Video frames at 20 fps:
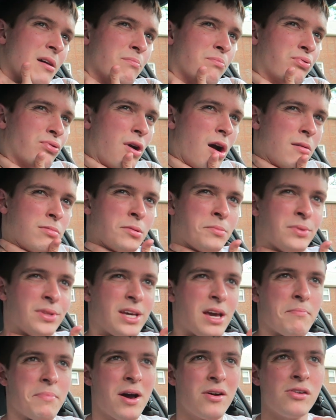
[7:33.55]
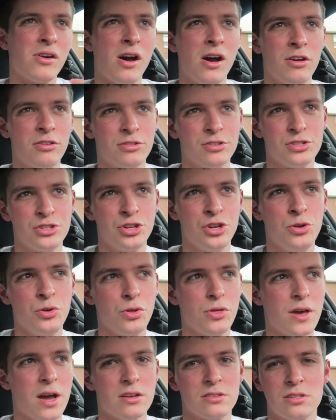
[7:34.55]
probably about
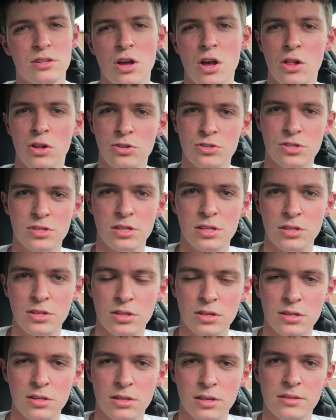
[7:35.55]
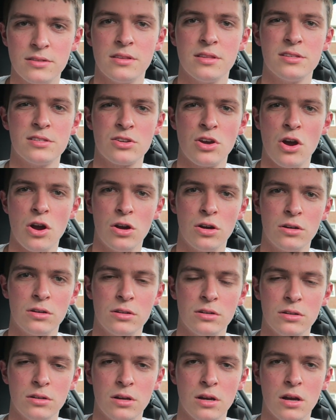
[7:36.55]
$102,000 into this car
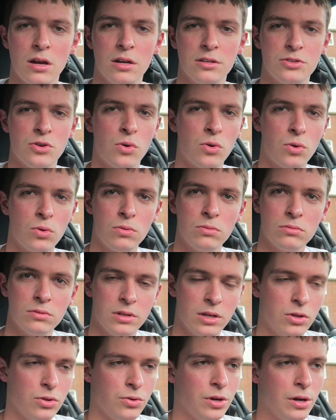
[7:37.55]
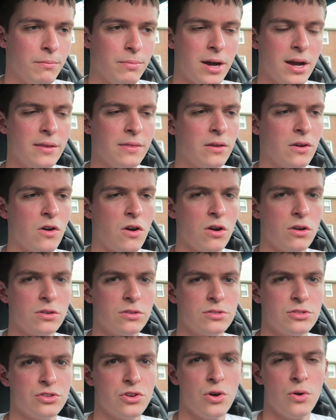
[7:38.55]
total, including buying the car.
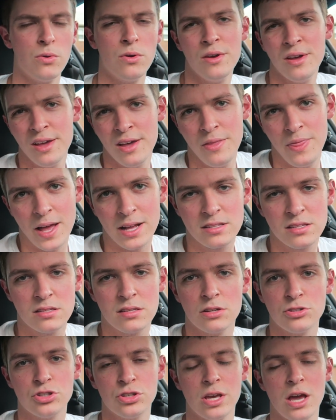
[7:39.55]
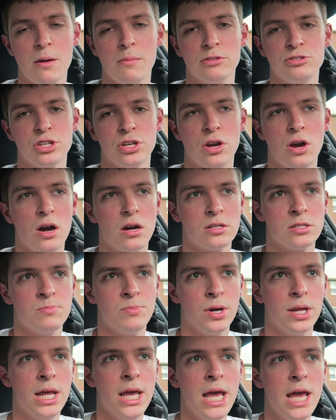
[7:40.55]
So that's essentially how much it costs.
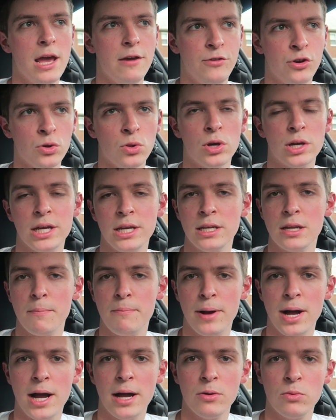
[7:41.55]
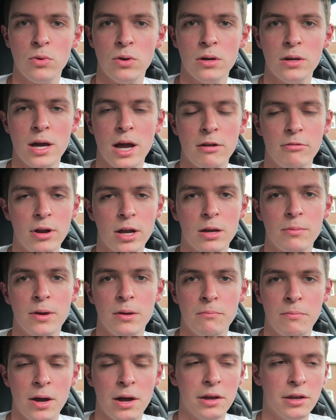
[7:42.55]
But if you're looking to buy one, I
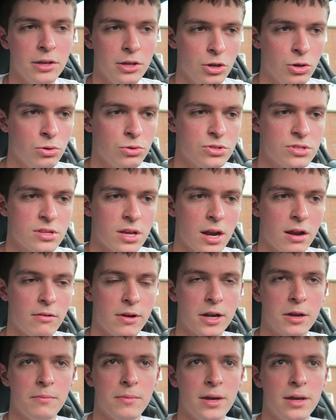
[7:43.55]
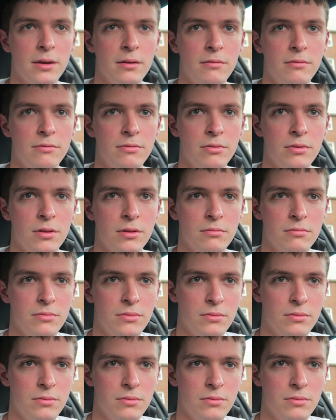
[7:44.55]
recommend buying used, and I recommend